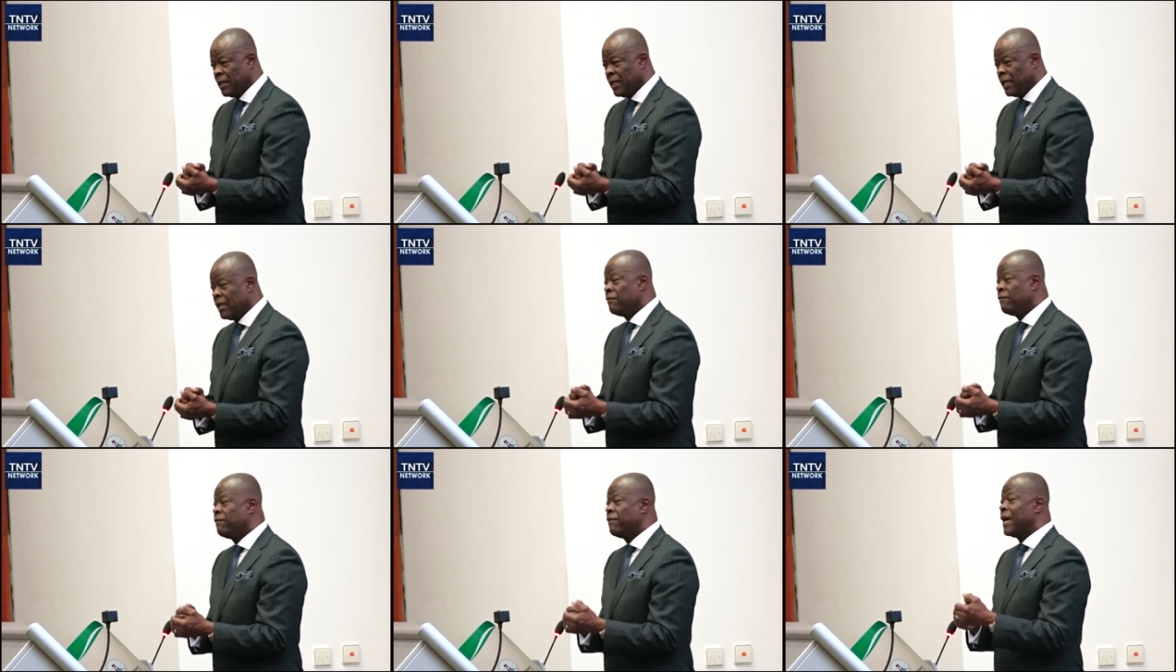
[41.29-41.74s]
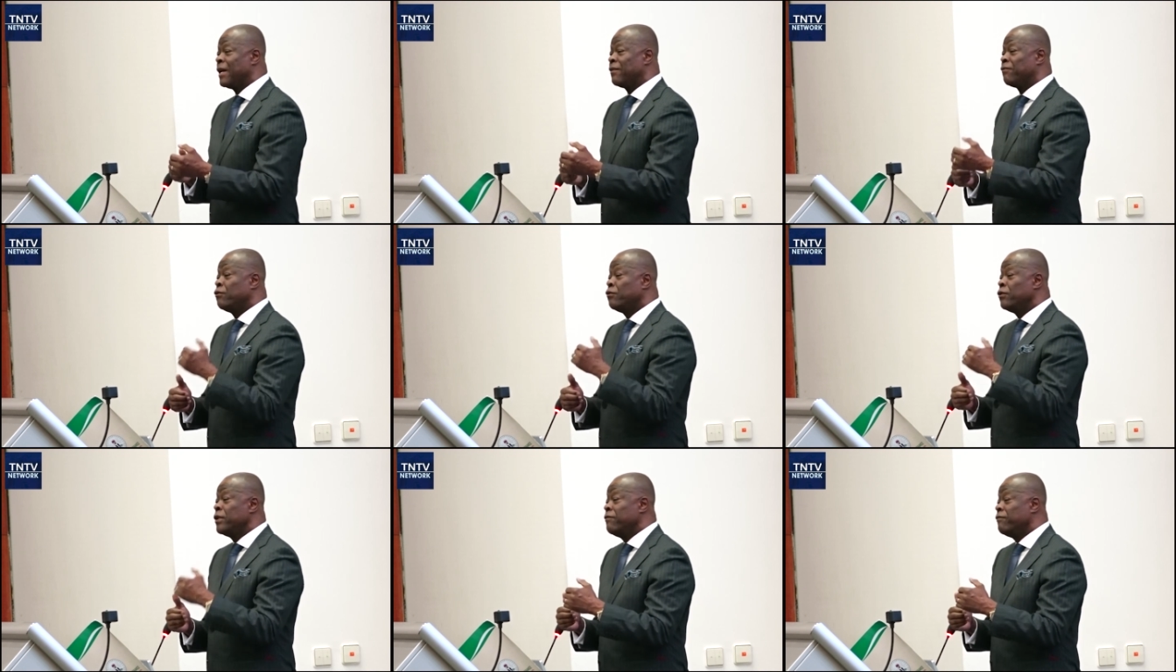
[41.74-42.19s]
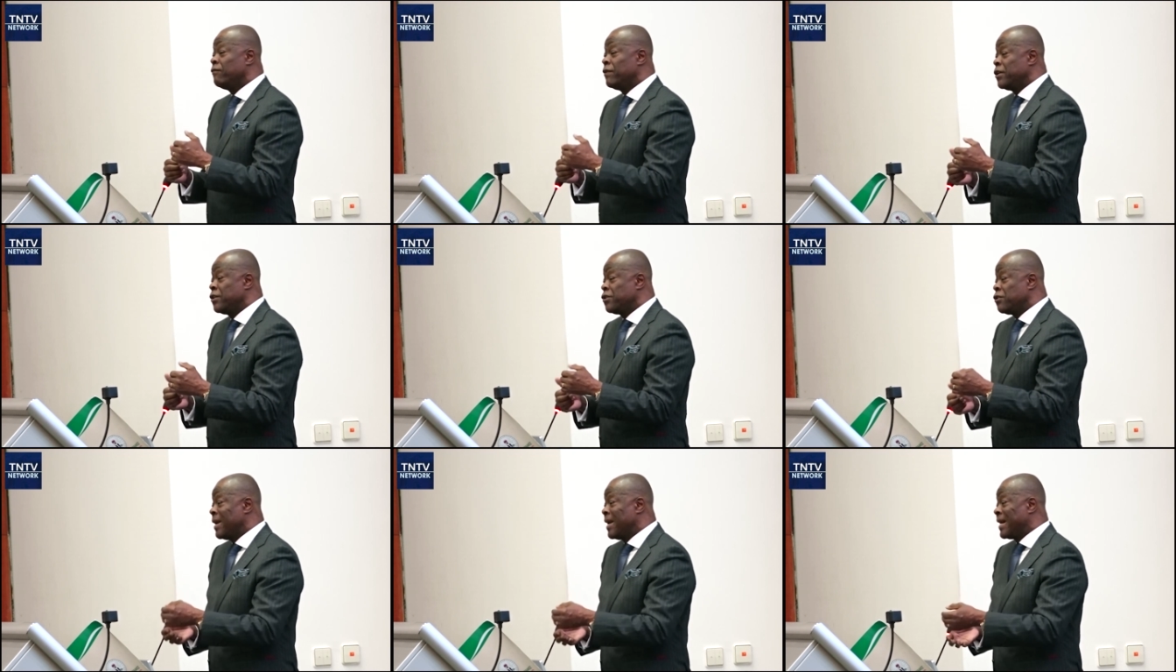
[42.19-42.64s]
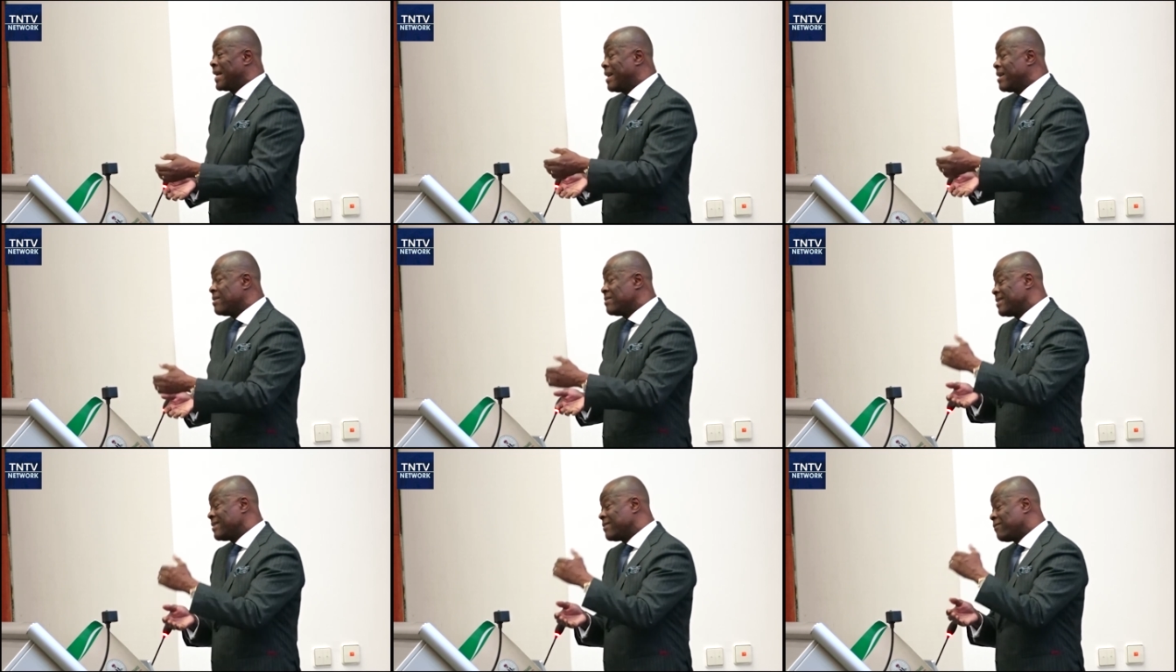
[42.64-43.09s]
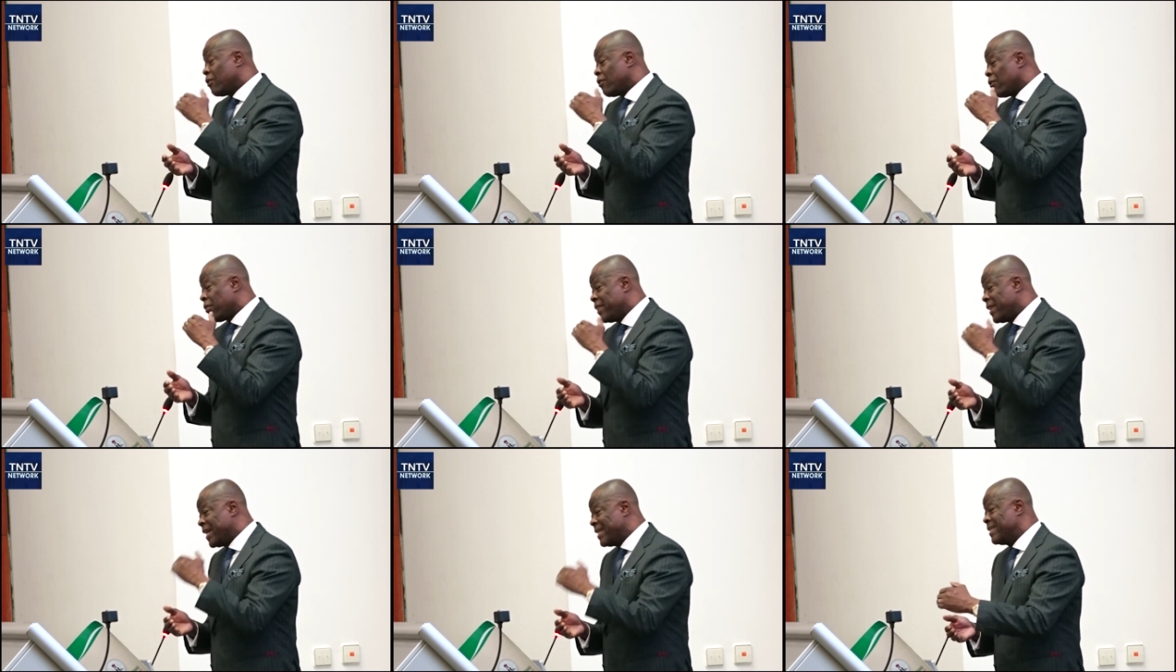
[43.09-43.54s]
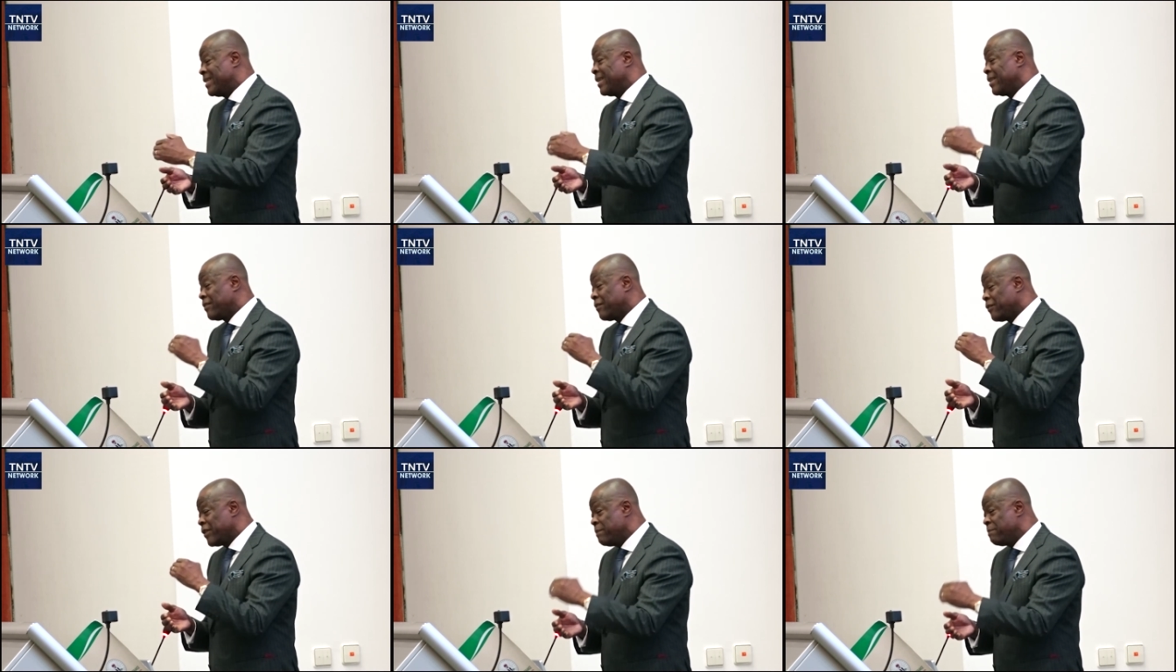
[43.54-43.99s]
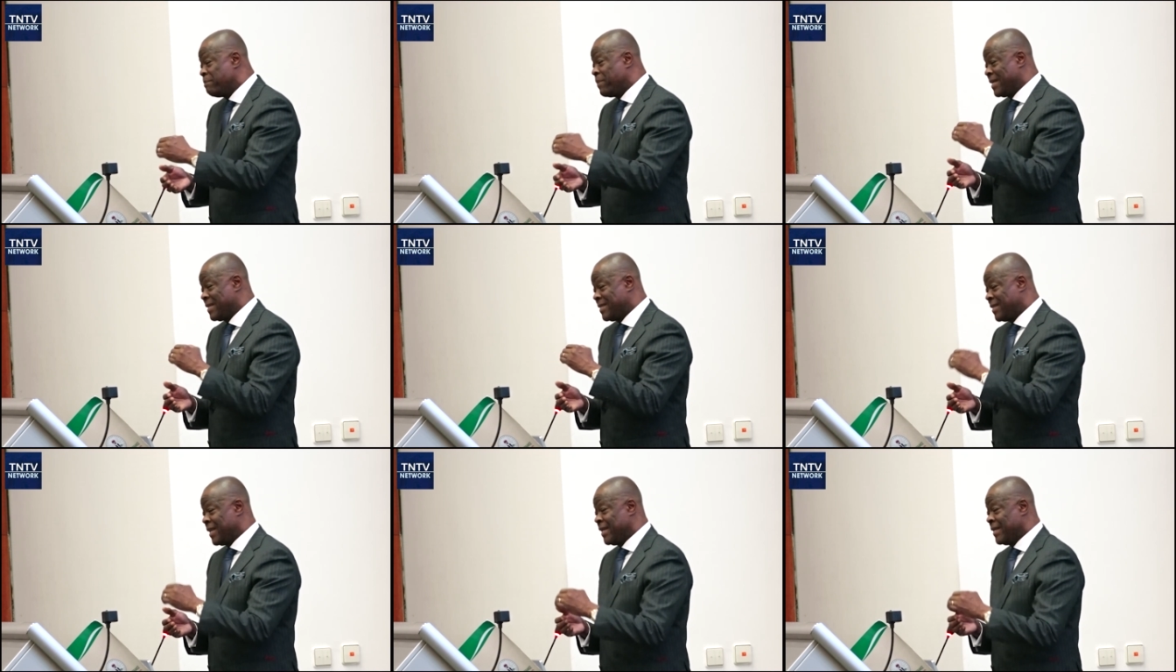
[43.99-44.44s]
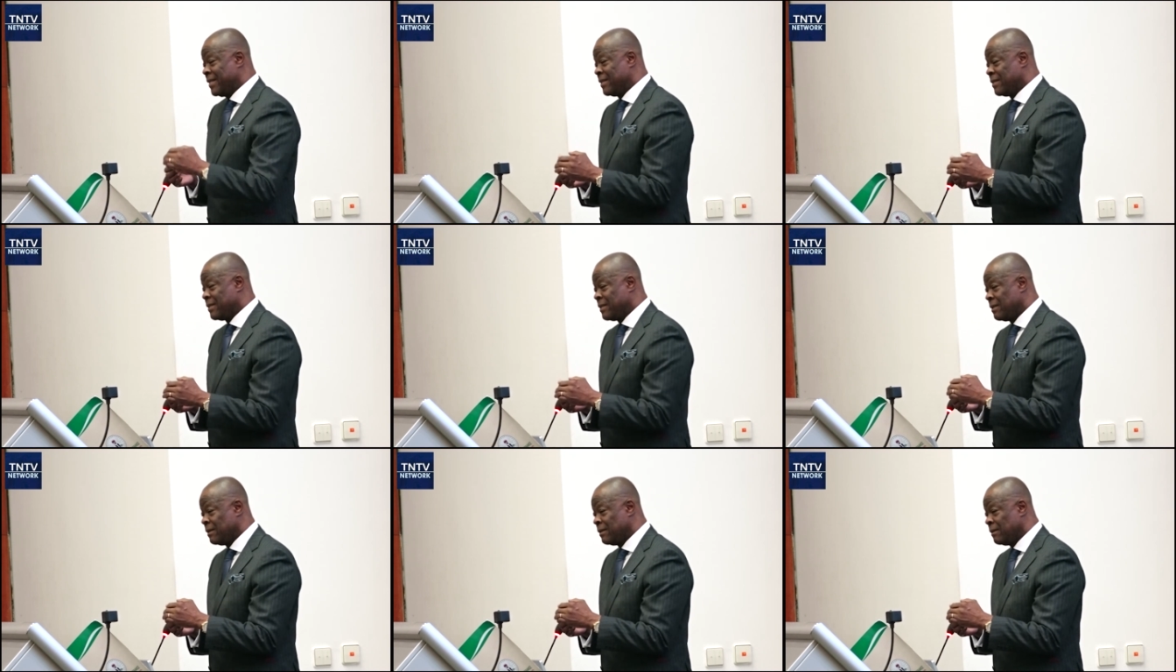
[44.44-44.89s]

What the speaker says: In fact, food inflation accounts for 33%